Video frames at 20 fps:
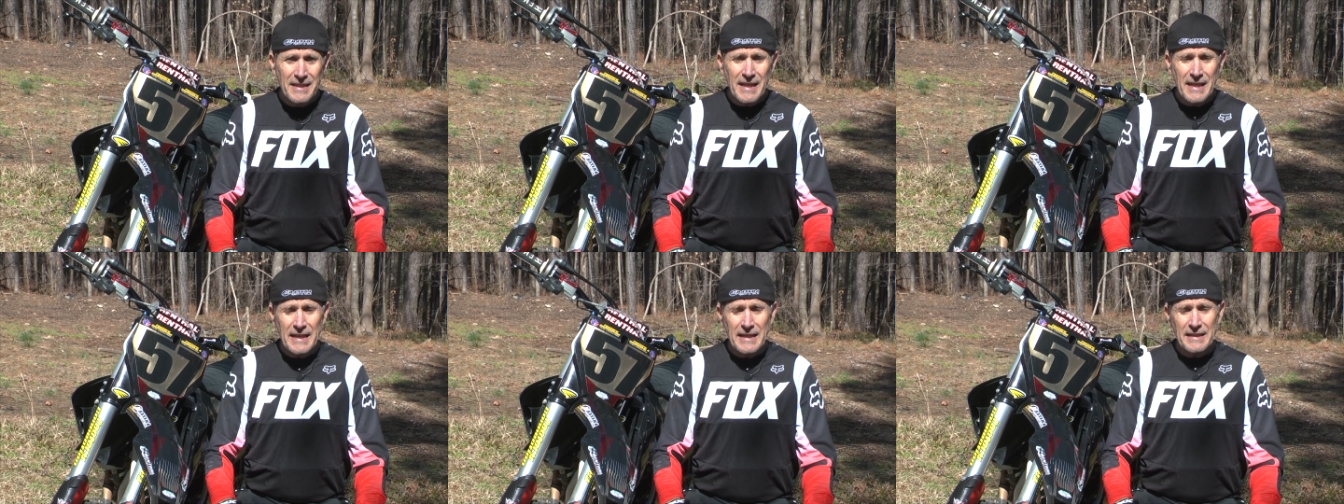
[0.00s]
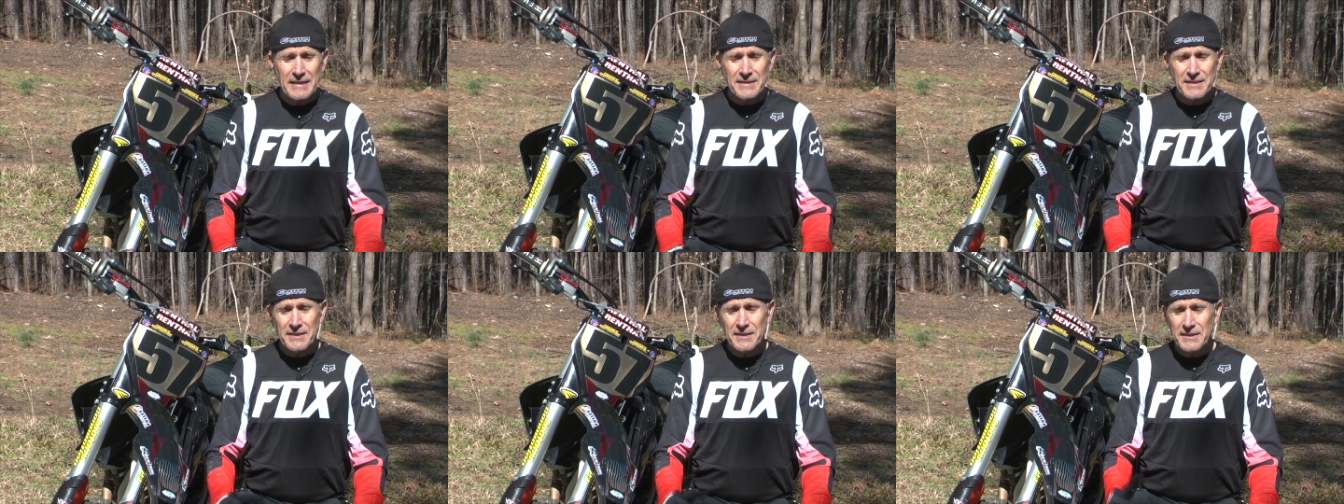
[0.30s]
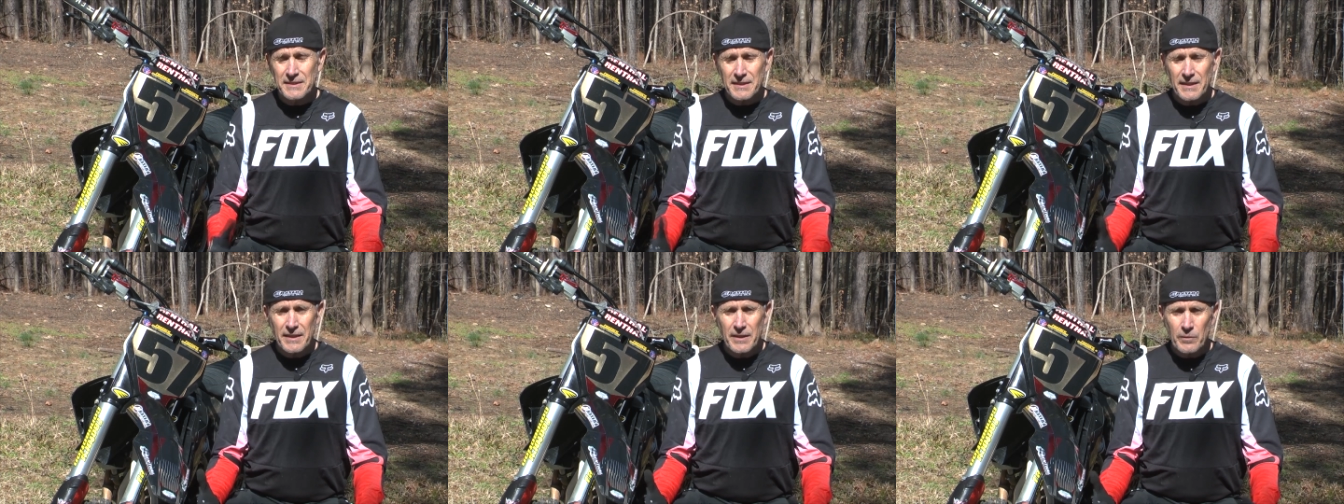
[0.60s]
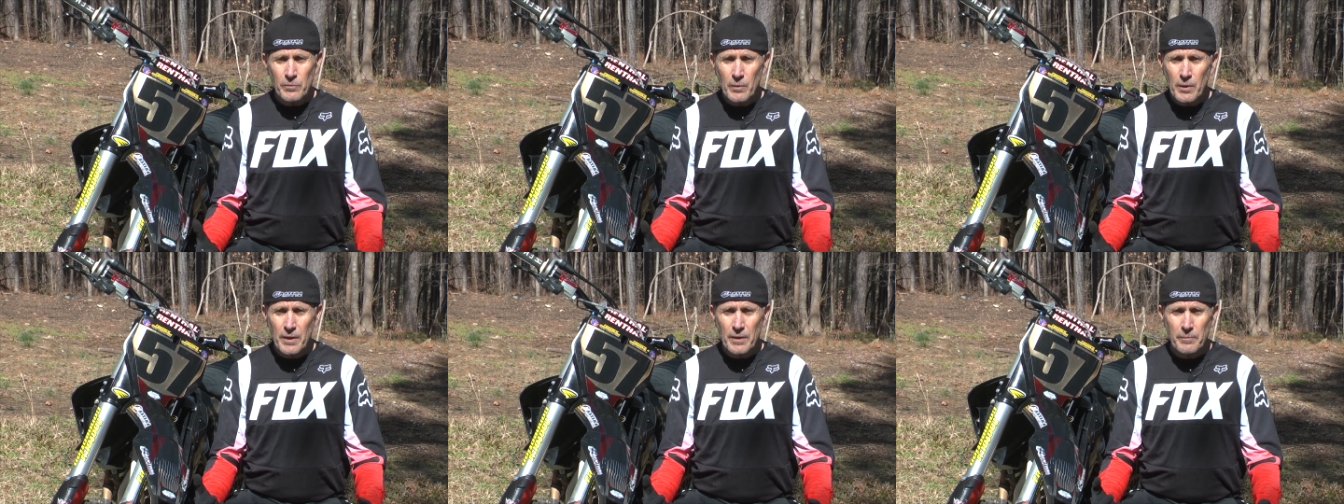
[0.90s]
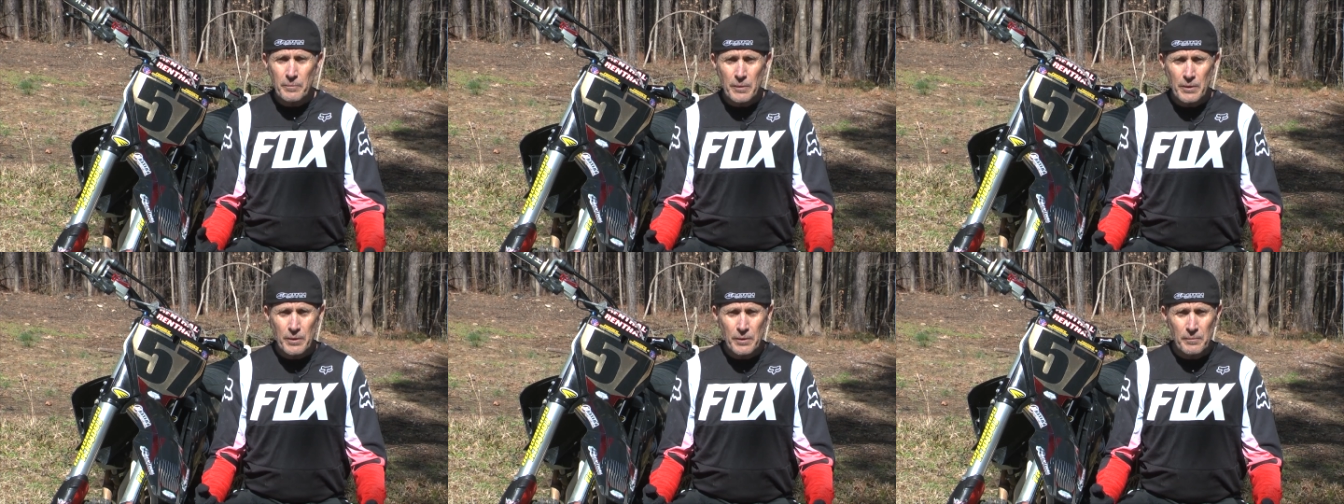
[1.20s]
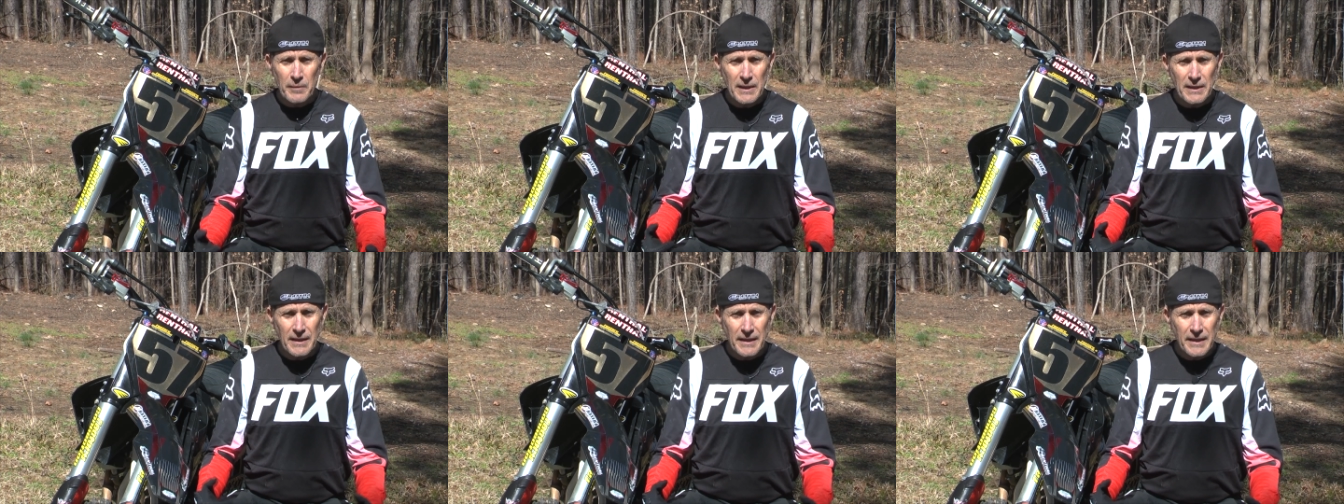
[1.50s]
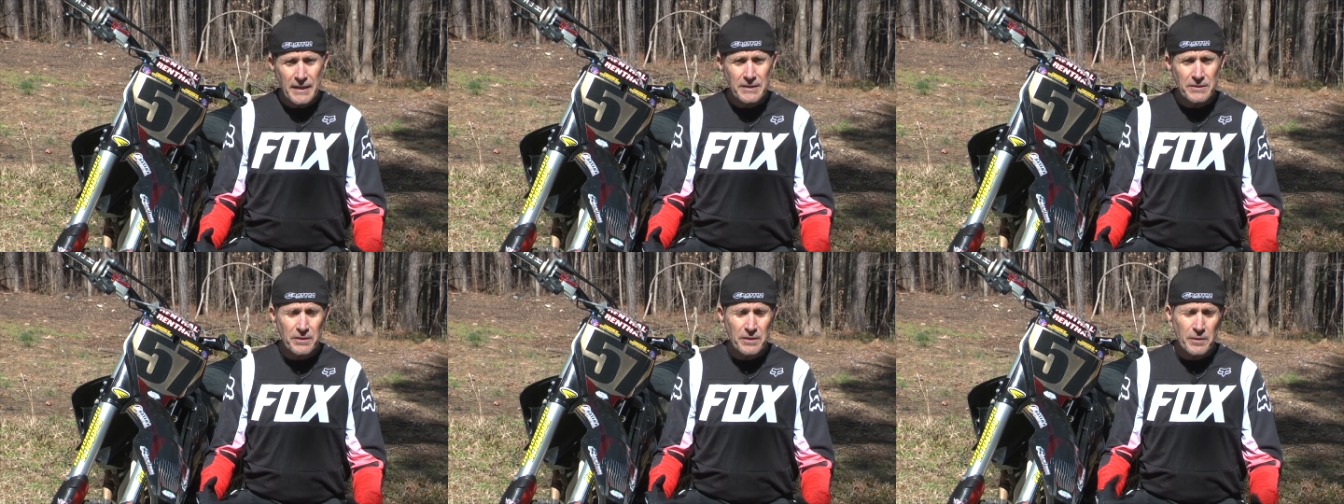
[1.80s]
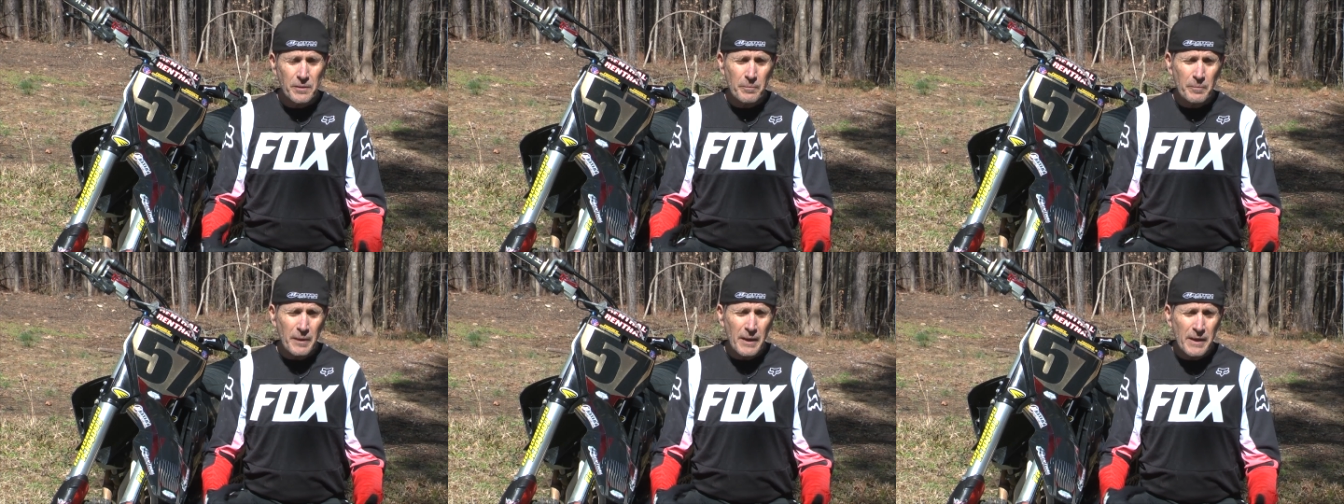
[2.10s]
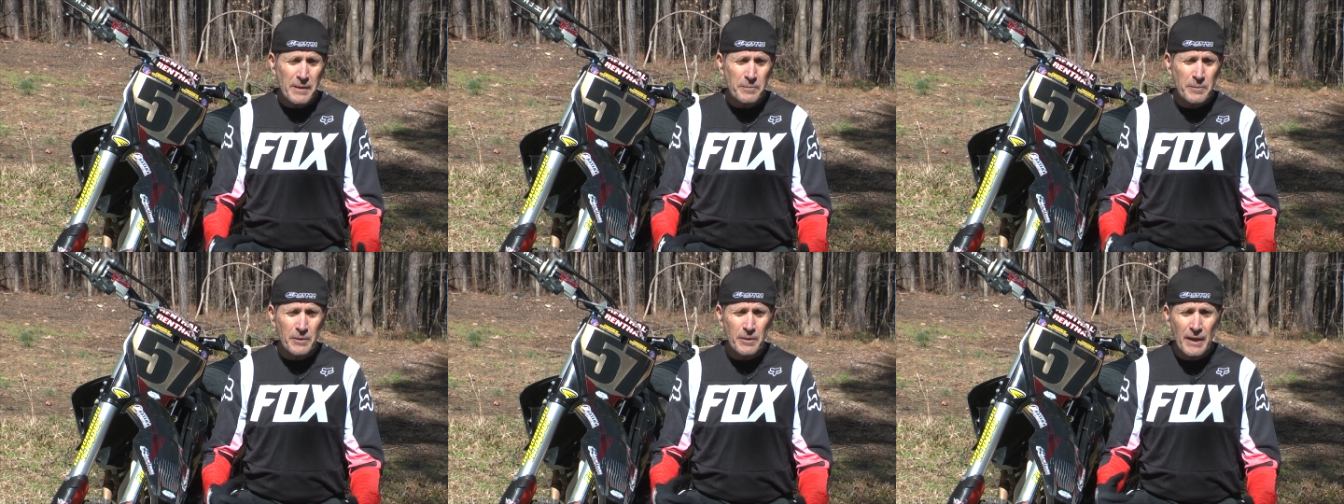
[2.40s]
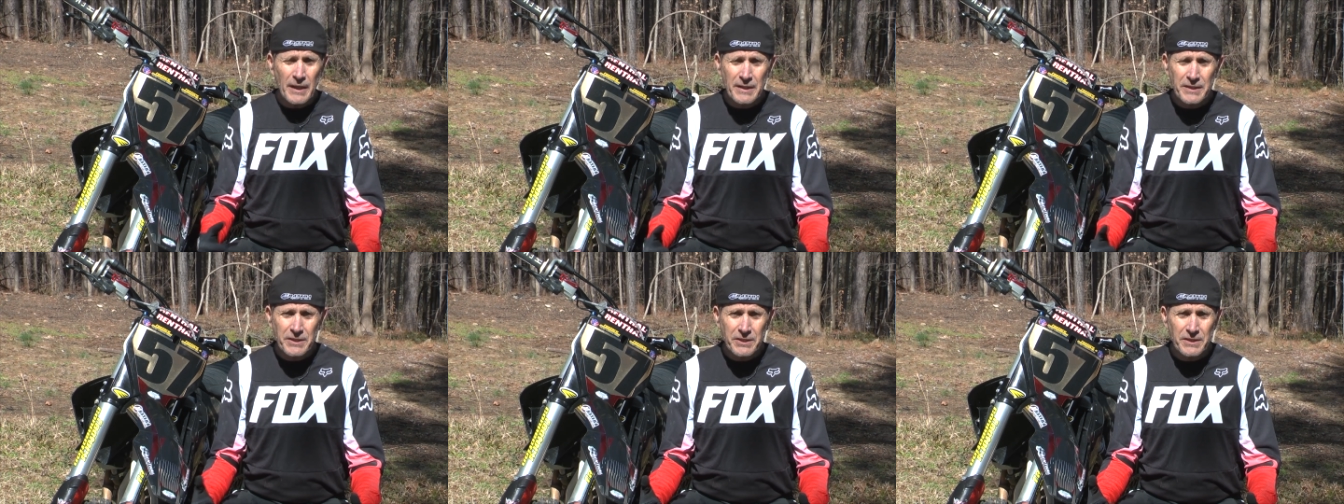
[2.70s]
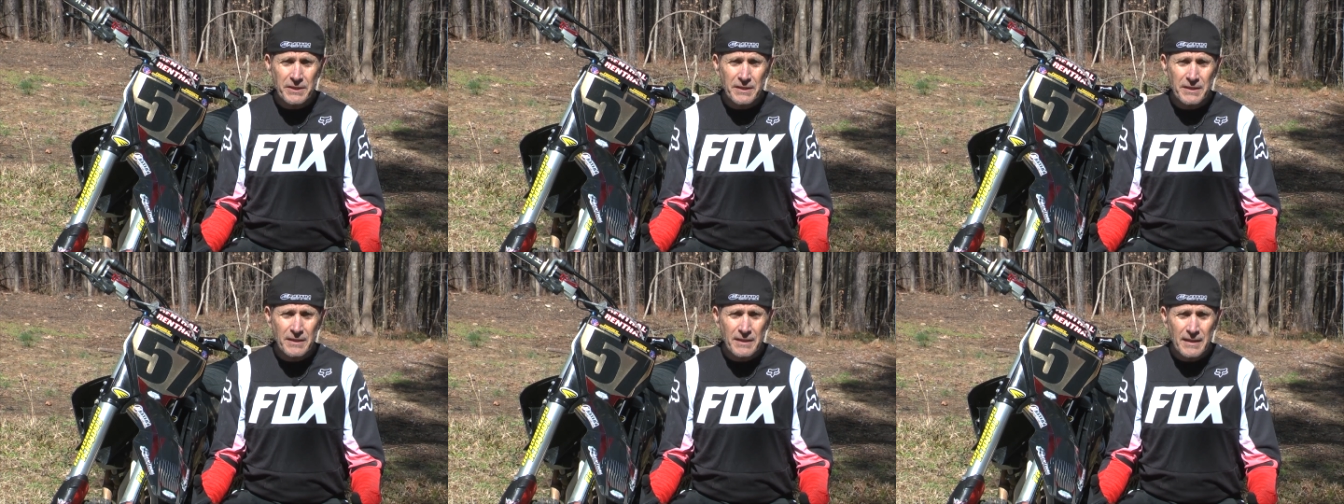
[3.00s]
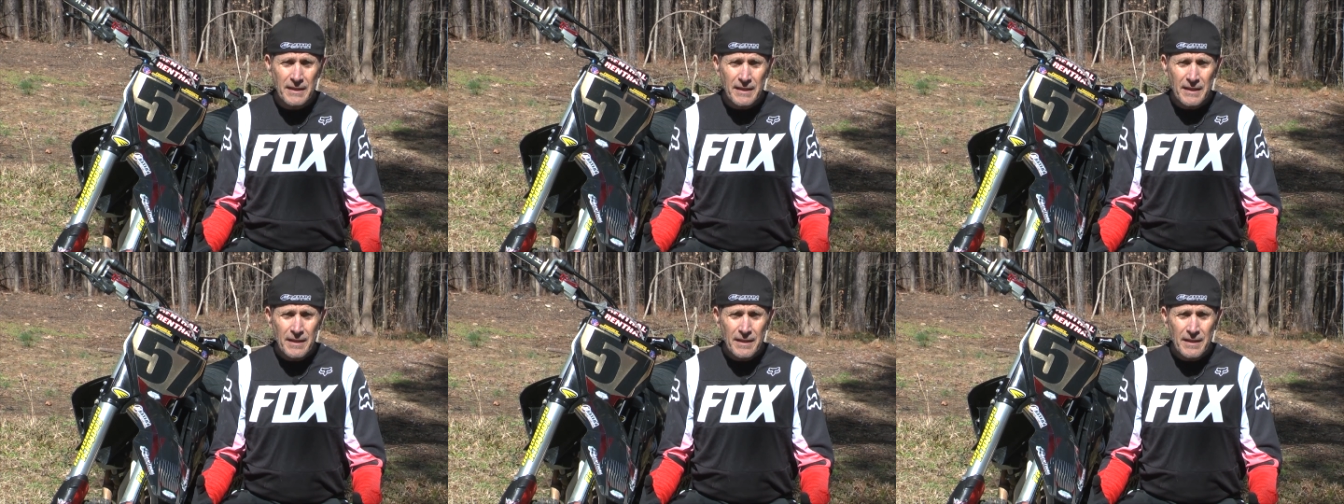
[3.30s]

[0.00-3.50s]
And since I didn't want to burn my legs on the Piper engine,